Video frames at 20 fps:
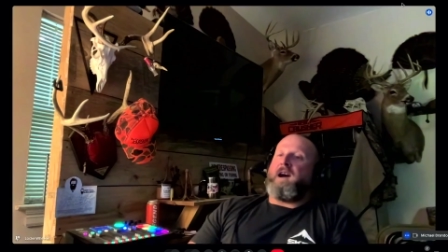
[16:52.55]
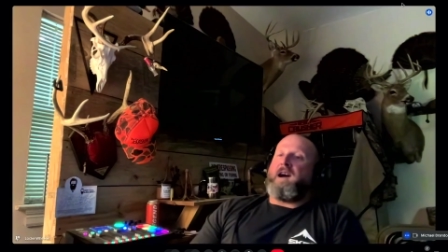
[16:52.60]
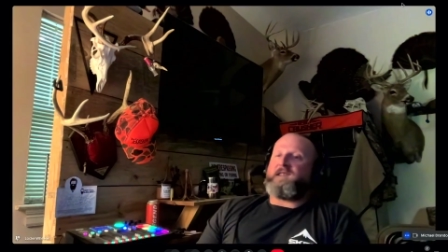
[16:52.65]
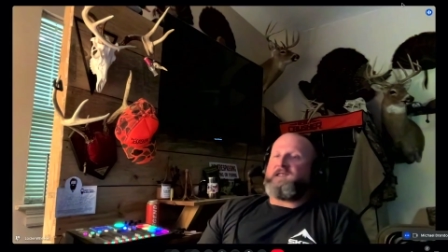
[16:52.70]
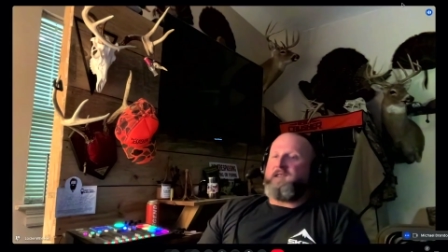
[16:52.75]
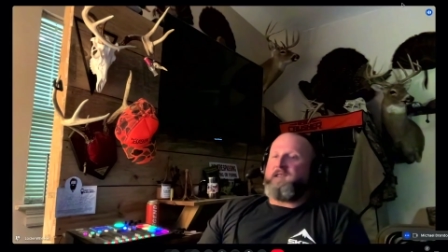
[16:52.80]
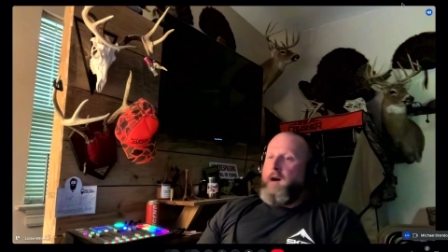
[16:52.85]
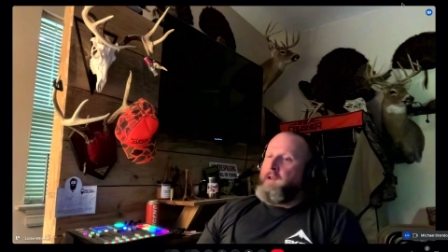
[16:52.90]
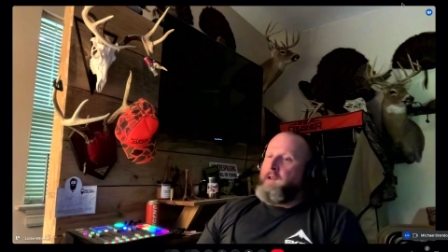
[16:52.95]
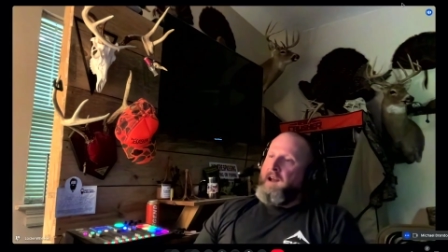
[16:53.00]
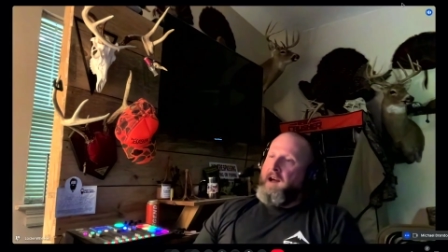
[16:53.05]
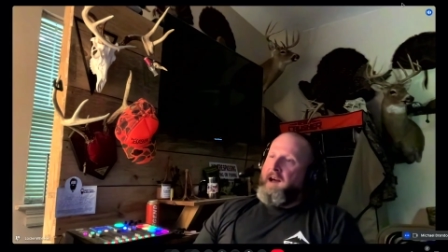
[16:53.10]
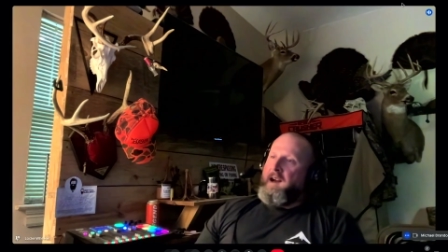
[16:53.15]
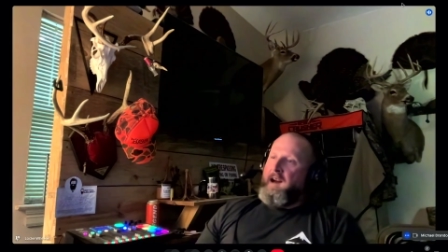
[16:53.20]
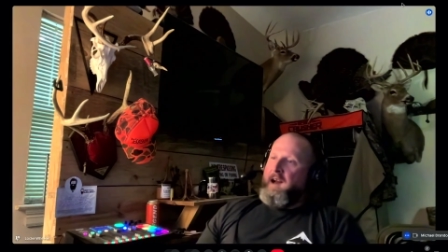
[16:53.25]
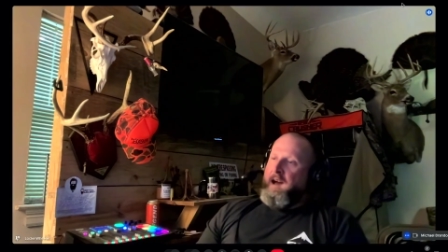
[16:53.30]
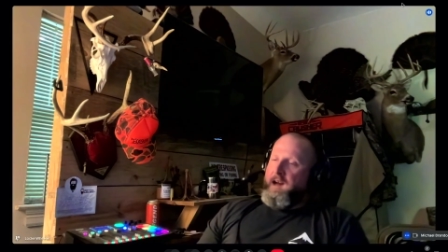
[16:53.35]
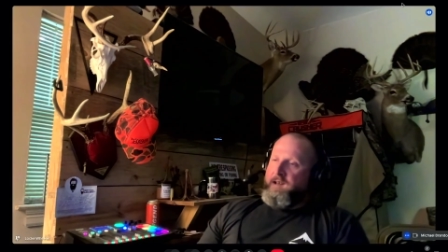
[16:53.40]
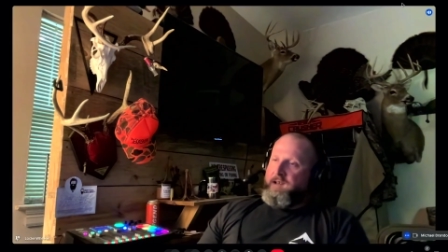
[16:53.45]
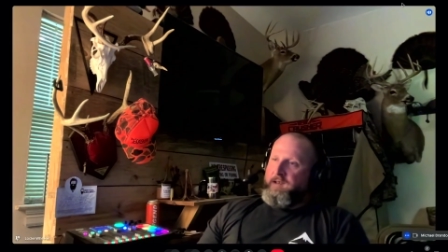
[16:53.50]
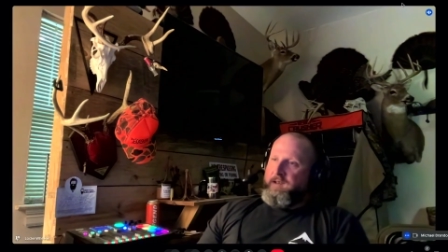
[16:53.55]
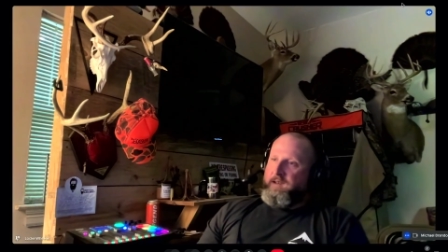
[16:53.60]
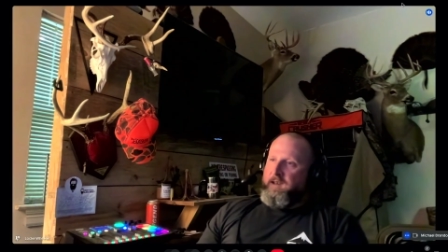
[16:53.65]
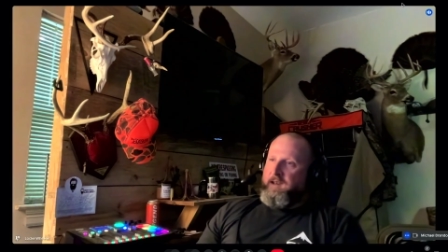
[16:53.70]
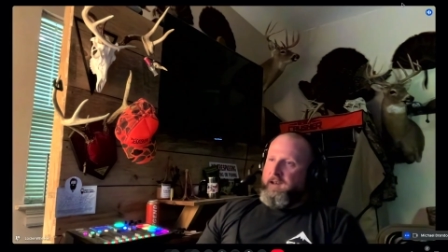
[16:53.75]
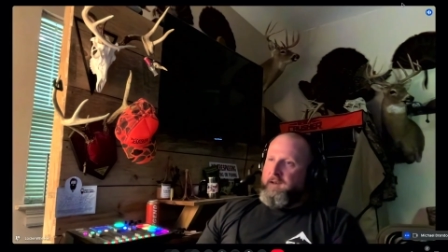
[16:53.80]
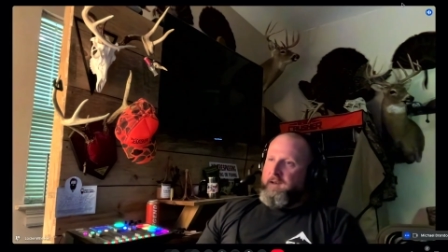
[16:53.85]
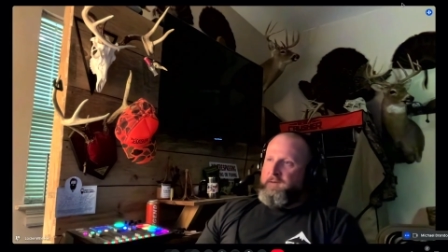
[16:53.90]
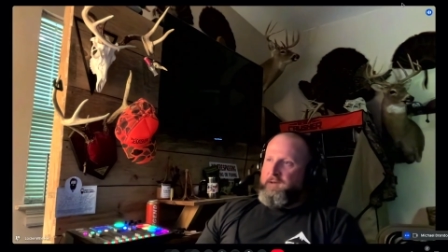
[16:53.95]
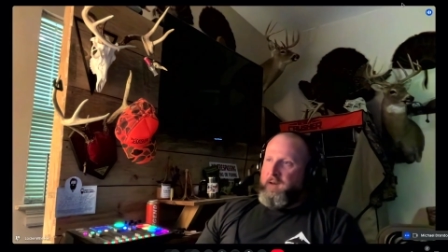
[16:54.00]
I saw that
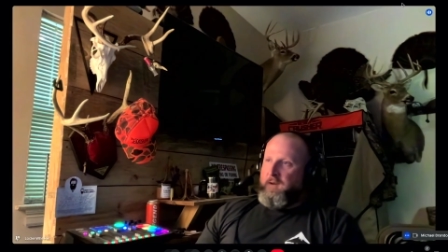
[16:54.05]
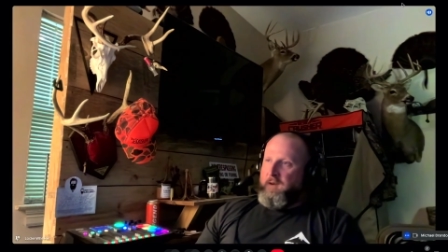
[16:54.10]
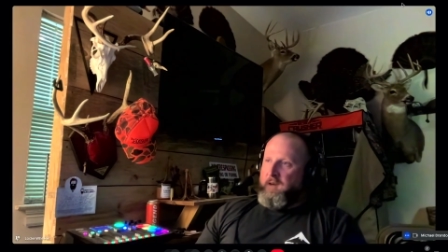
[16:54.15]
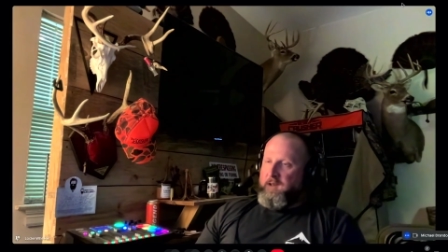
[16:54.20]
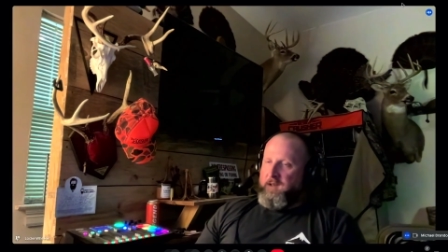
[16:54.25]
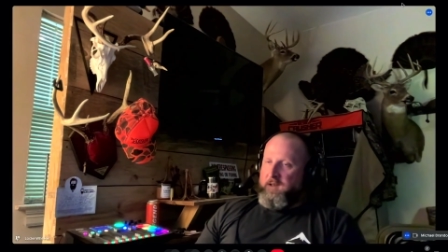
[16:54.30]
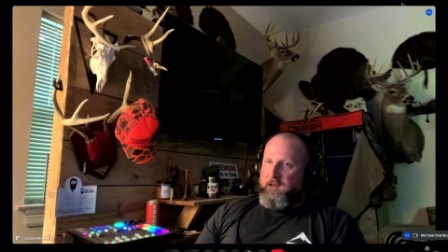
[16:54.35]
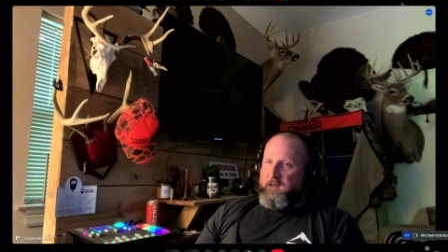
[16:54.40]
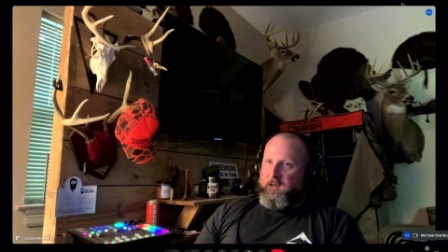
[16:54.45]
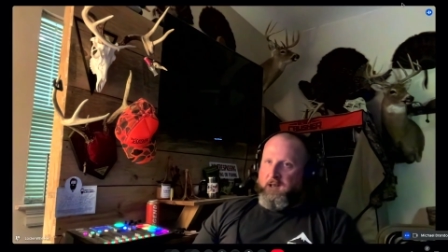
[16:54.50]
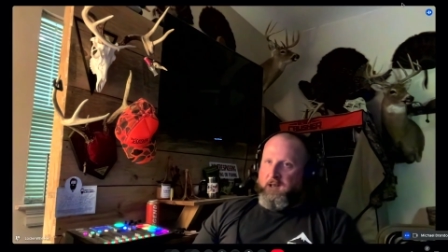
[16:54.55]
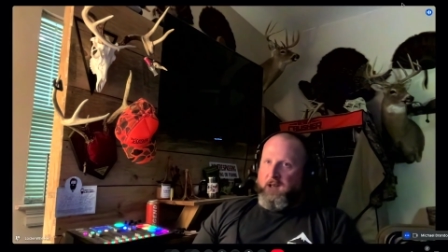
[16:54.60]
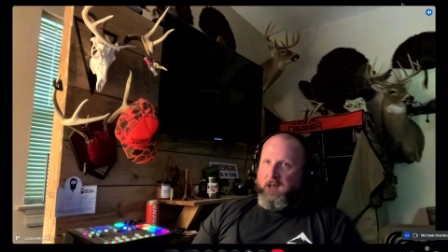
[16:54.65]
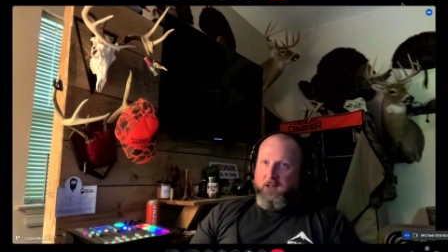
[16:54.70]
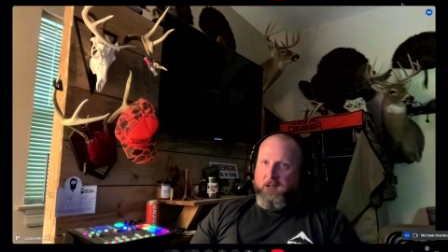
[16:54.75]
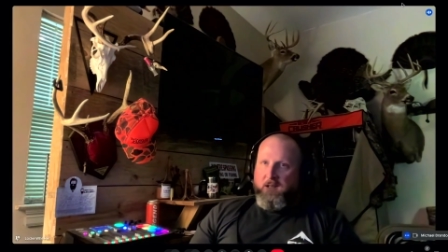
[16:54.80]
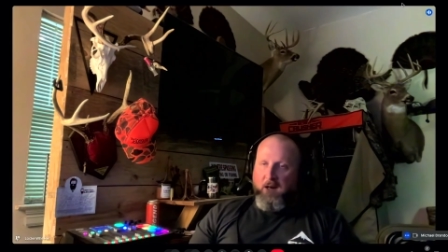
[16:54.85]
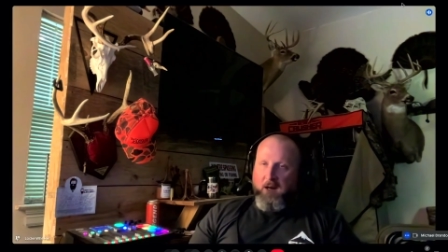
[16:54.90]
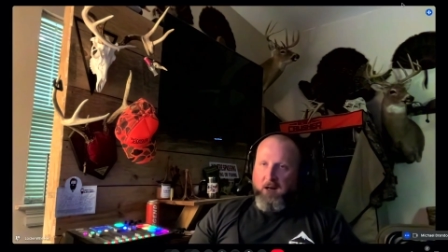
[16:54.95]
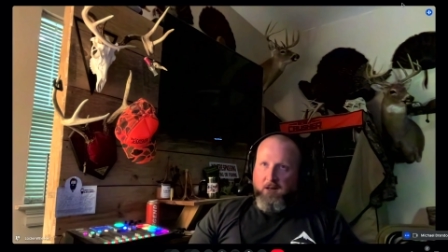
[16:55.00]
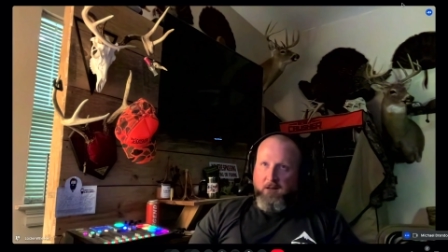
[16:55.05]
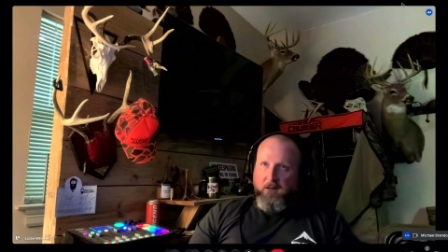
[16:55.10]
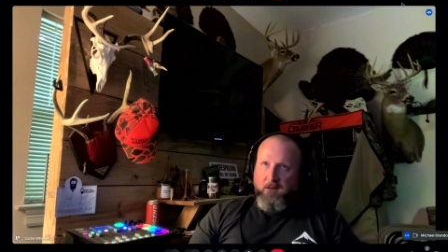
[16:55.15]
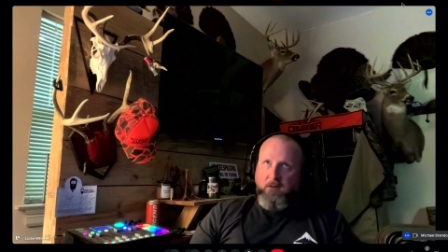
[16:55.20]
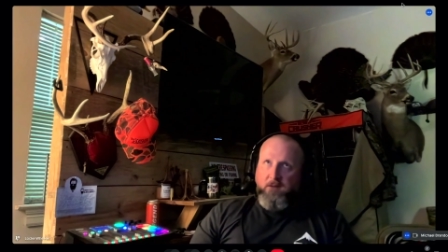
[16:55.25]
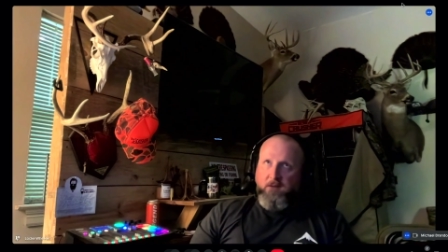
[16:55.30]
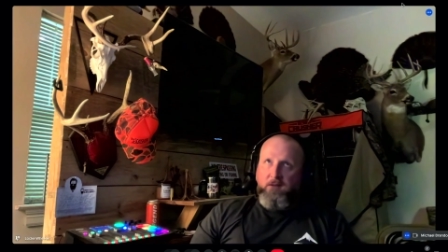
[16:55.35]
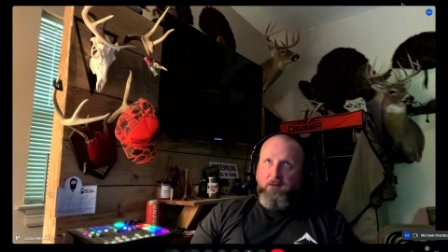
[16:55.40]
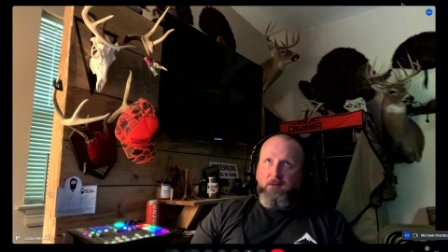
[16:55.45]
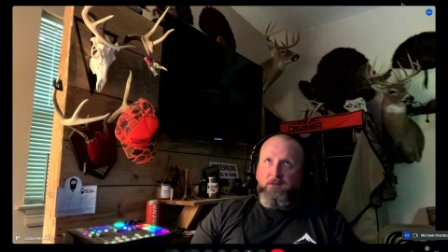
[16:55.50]
actually. It was on a TikTok
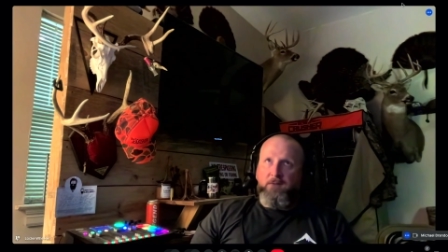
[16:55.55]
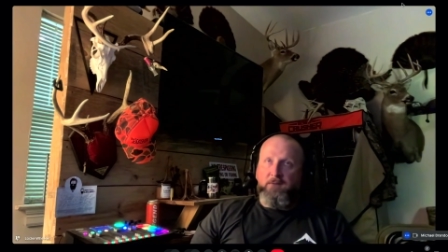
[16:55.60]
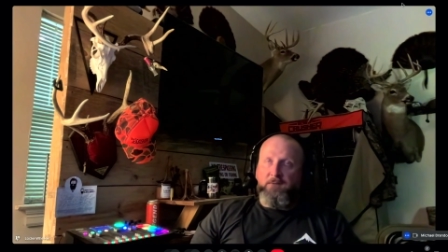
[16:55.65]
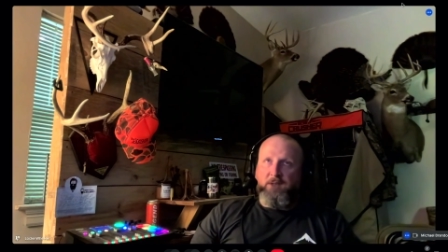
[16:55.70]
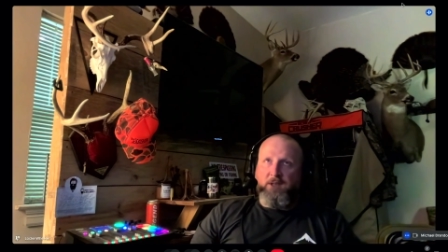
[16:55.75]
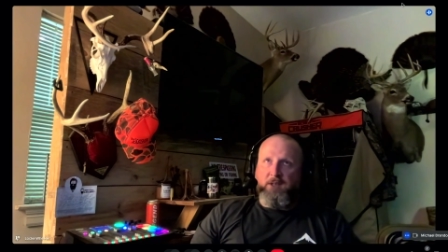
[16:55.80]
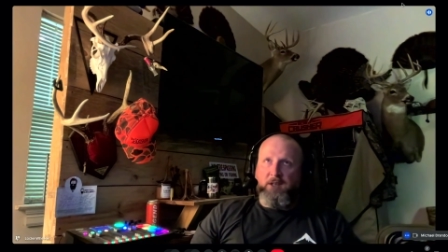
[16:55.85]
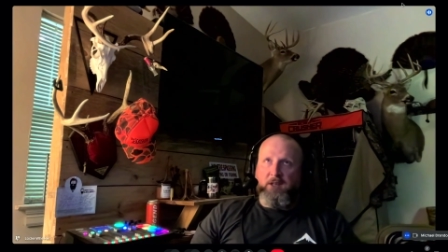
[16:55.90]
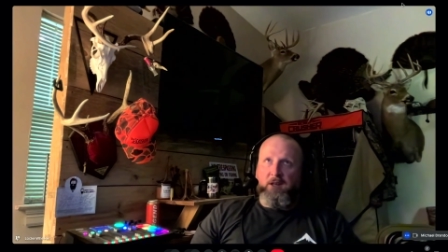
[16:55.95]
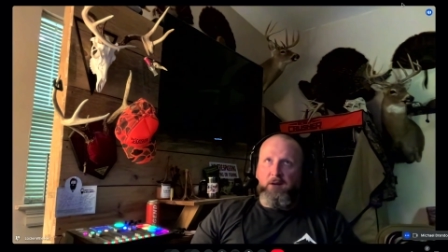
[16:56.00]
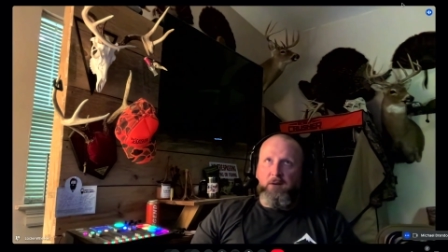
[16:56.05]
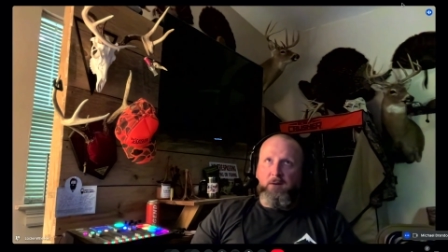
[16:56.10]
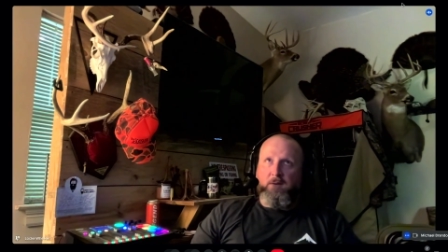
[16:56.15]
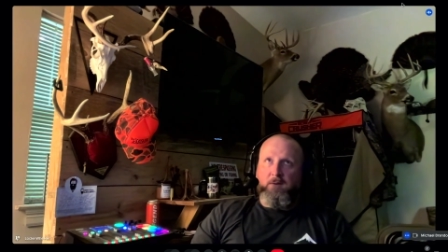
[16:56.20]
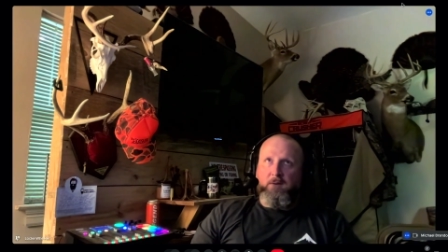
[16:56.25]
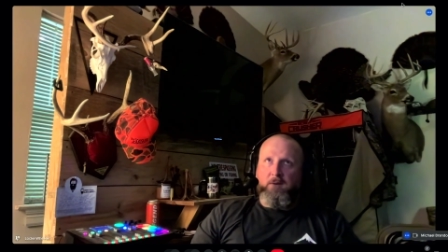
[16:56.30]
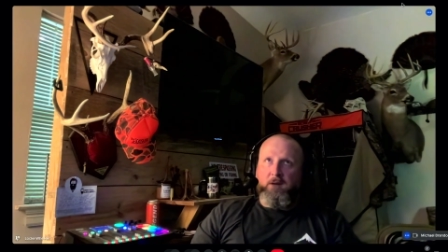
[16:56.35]
video.